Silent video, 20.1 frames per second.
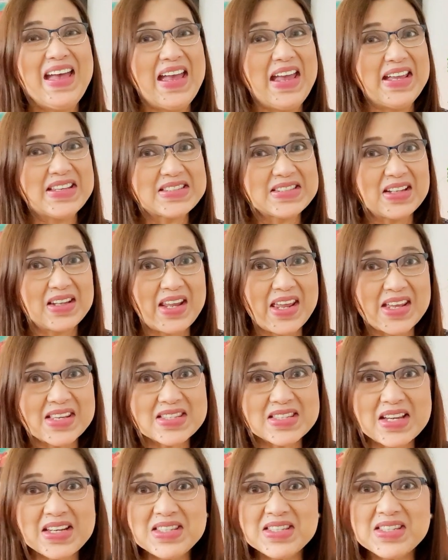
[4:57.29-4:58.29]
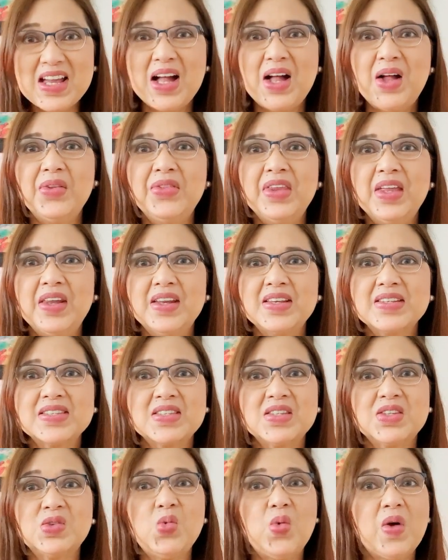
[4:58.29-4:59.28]
It's a lakeside town that
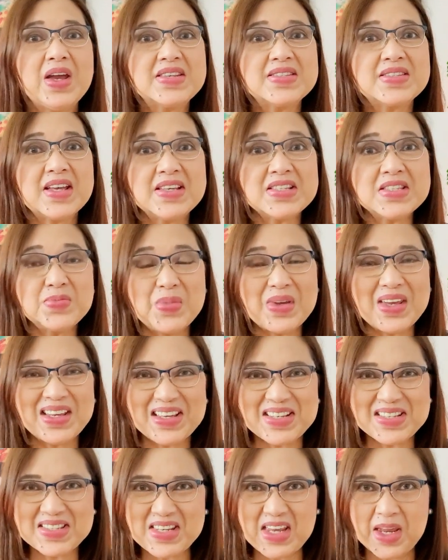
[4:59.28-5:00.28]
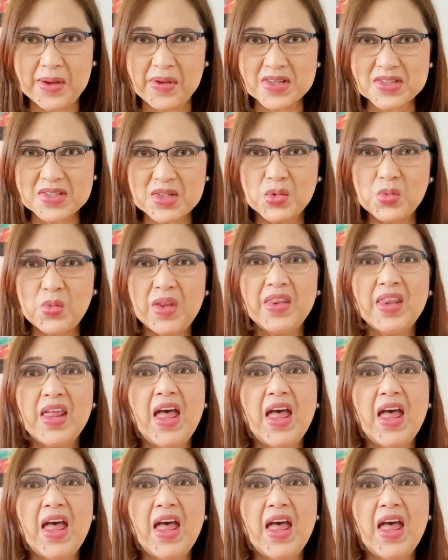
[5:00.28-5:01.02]
is twice as big as Davidson with